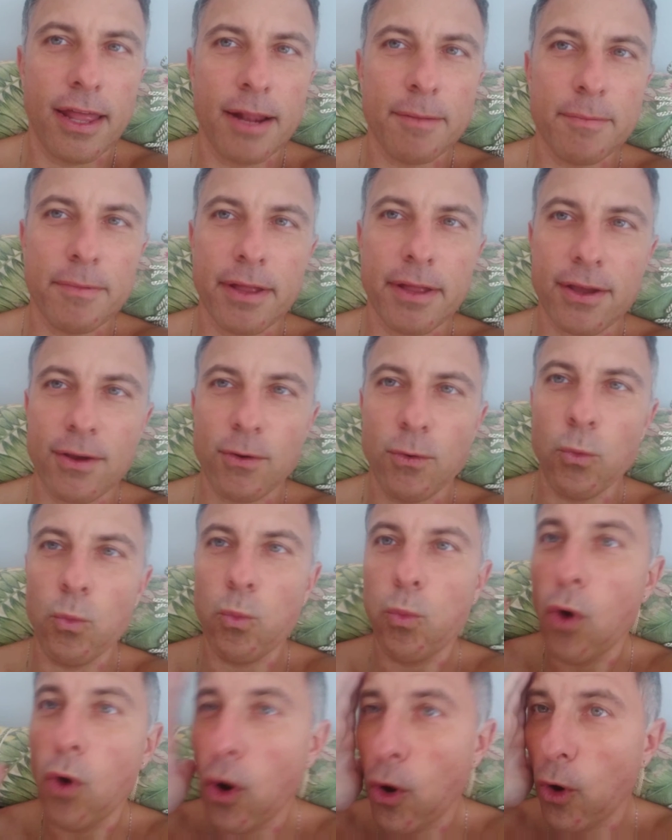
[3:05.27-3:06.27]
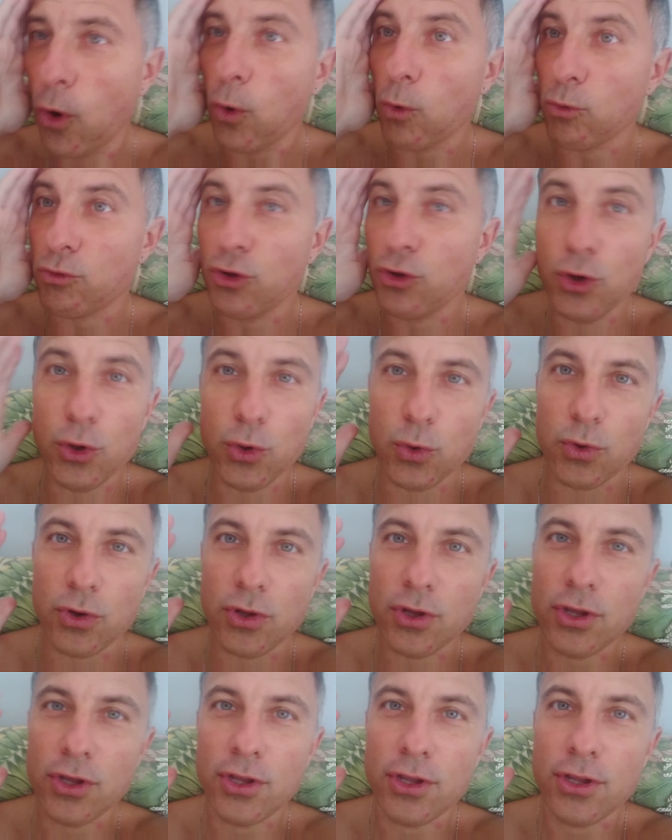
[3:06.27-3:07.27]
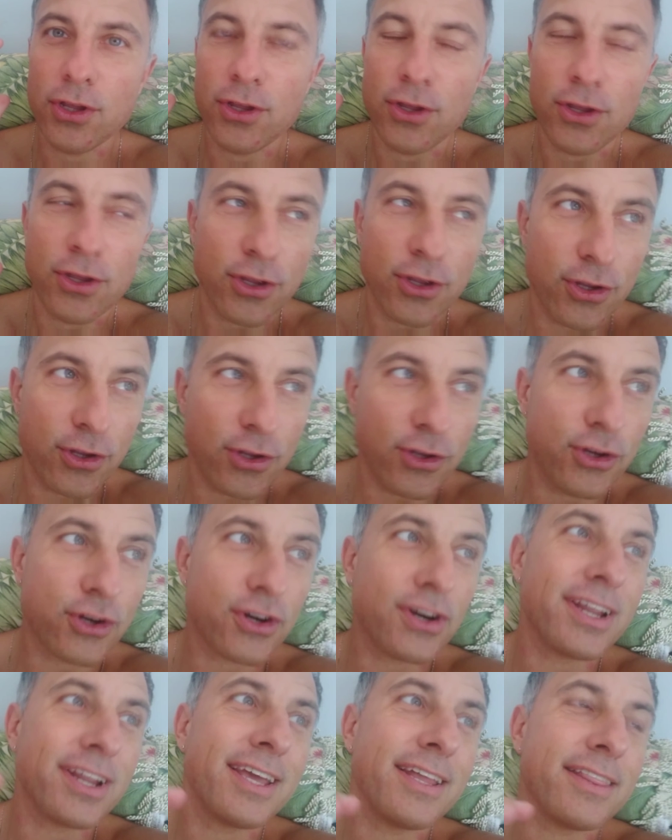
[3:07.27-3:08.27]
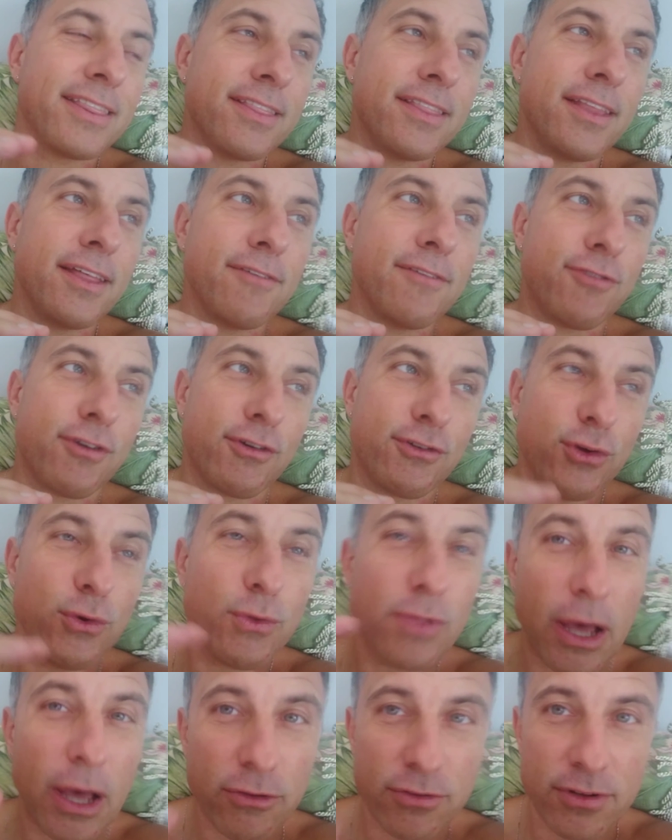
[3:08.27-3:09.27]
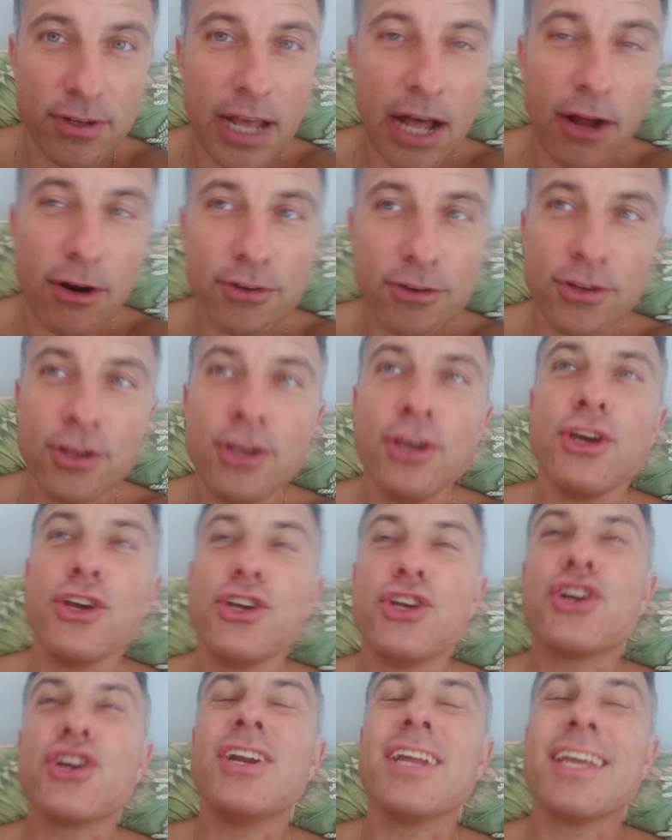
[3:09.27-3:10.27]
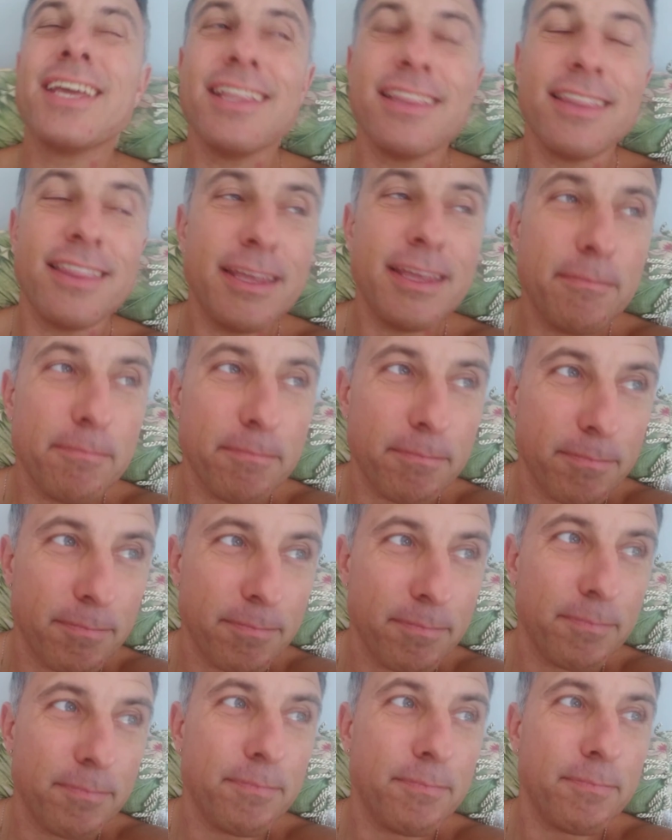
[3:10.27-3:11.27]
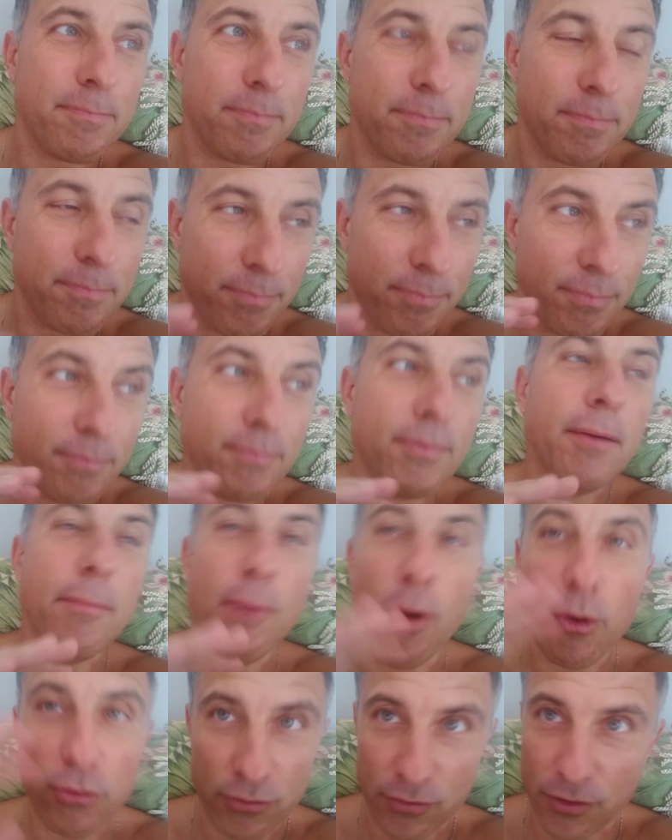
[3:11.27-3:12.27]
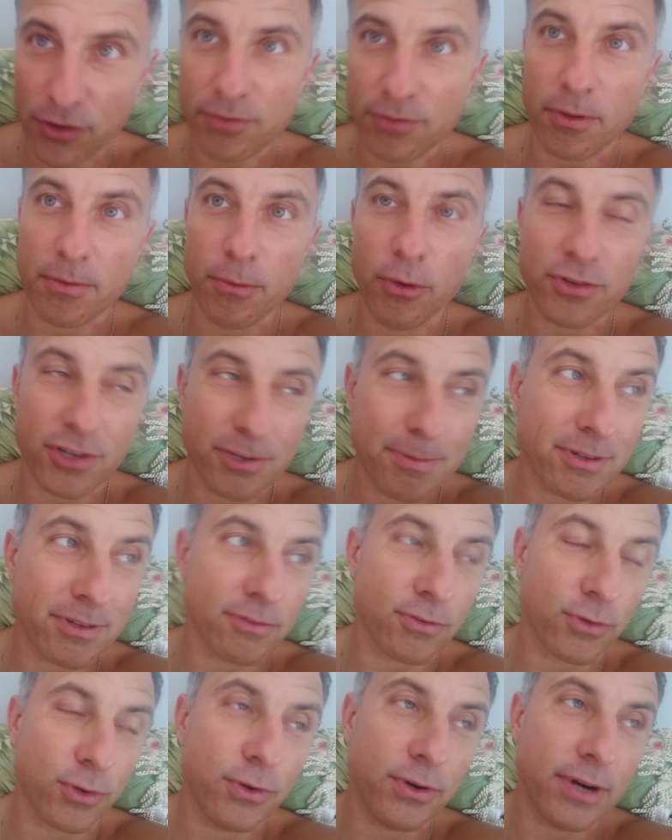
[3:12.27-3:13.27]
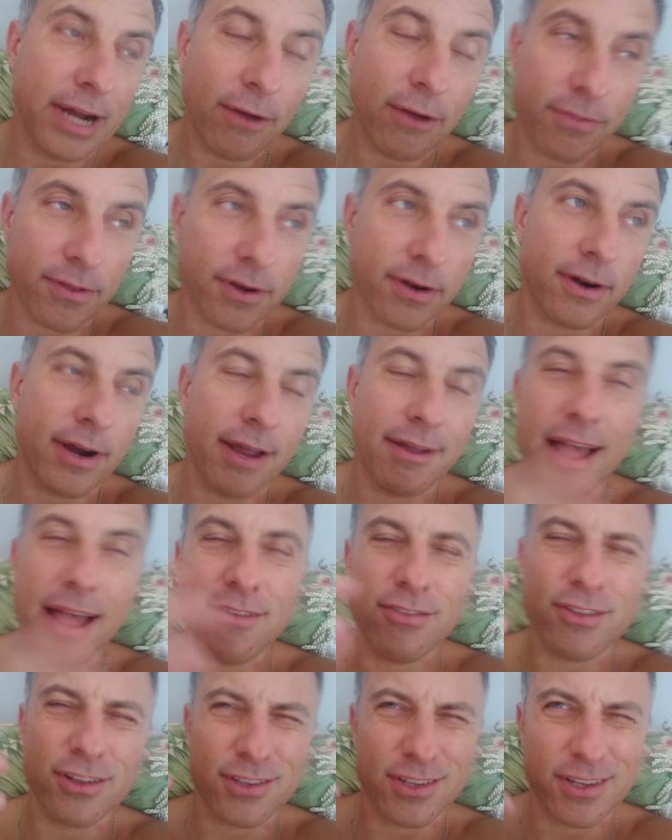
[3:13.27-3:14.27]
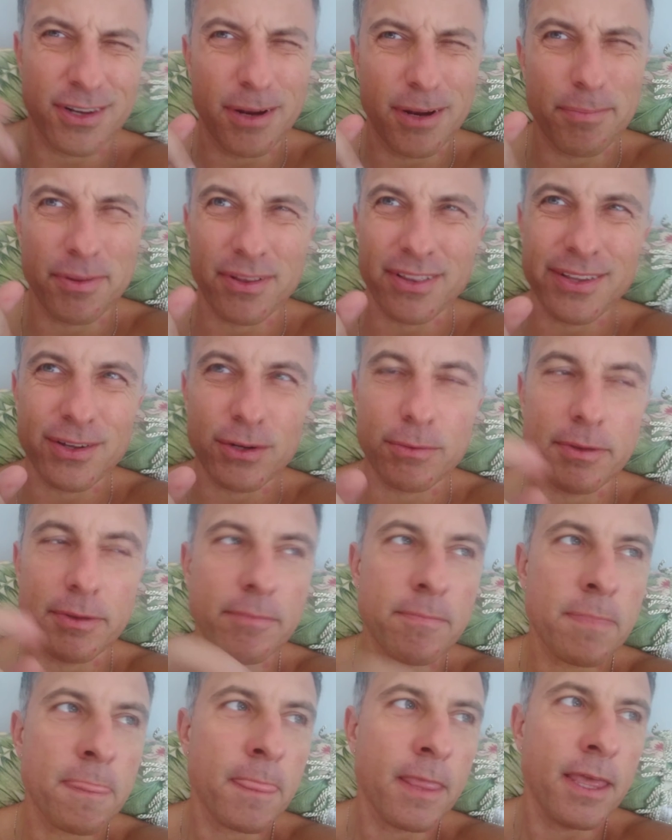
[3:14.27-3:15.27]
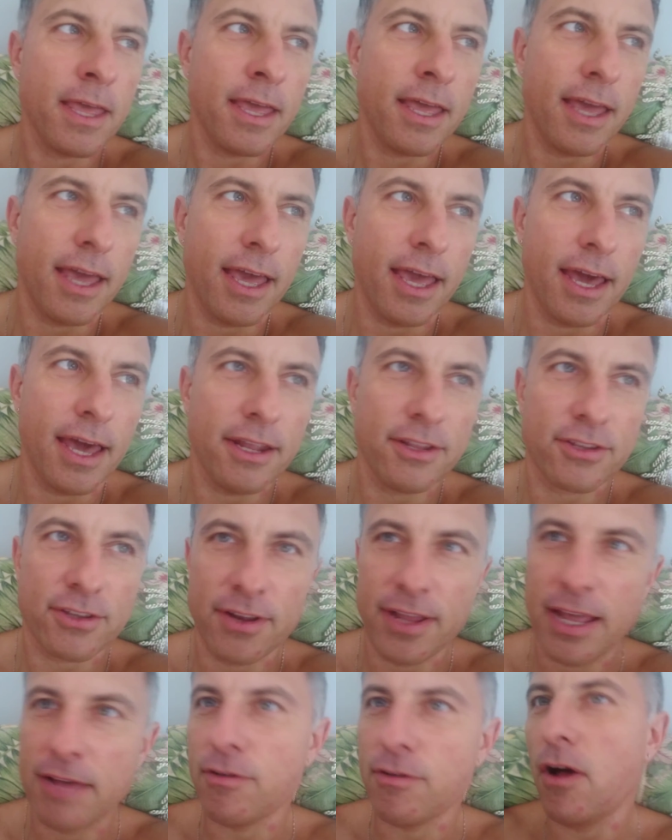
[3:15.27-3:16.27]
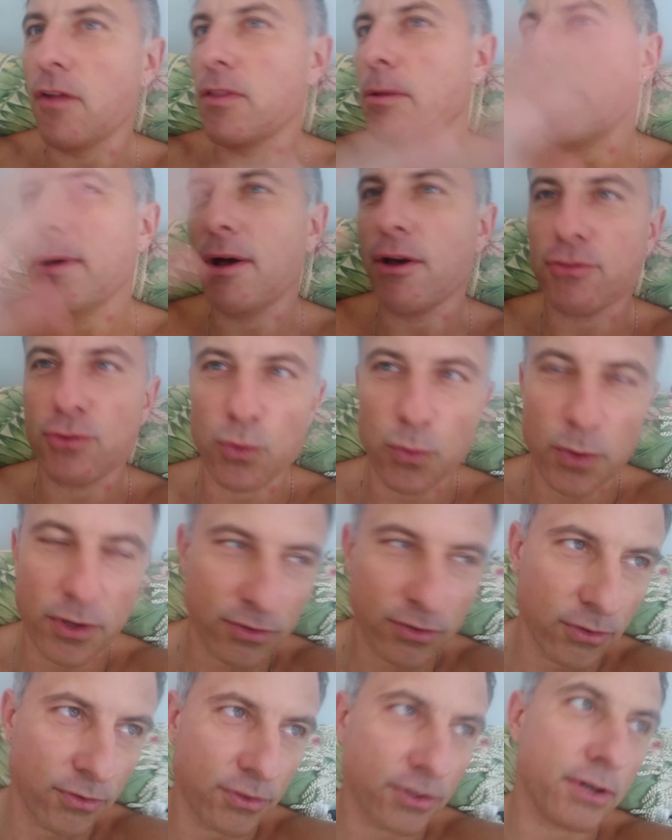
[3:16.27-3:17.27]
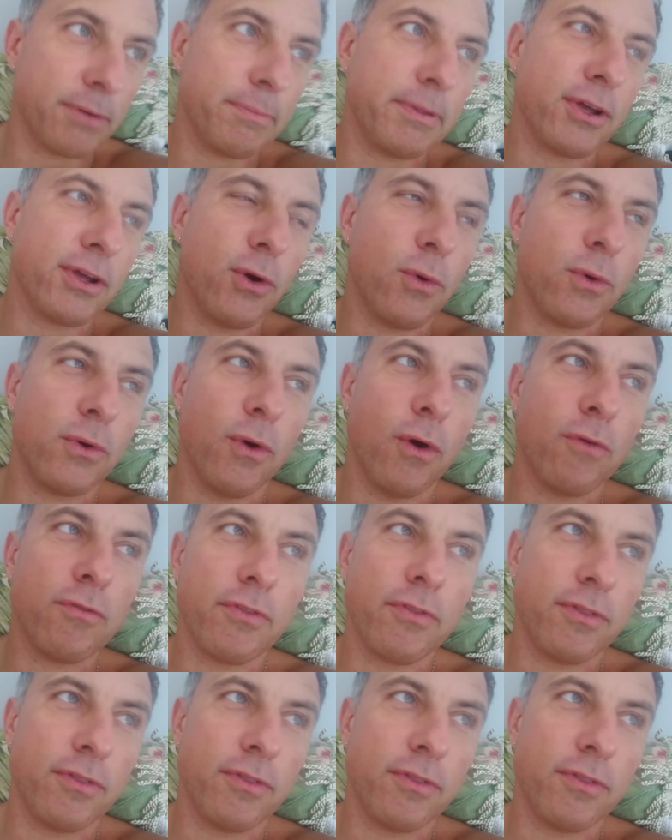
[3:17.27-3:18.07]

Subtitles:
And I'm like, whoa, dude. You're going to get, for $2,000, you're going to get the most expensive scooter out there. I looked it up a little bit. And it's going to have all the bells and whistles. You're going to be going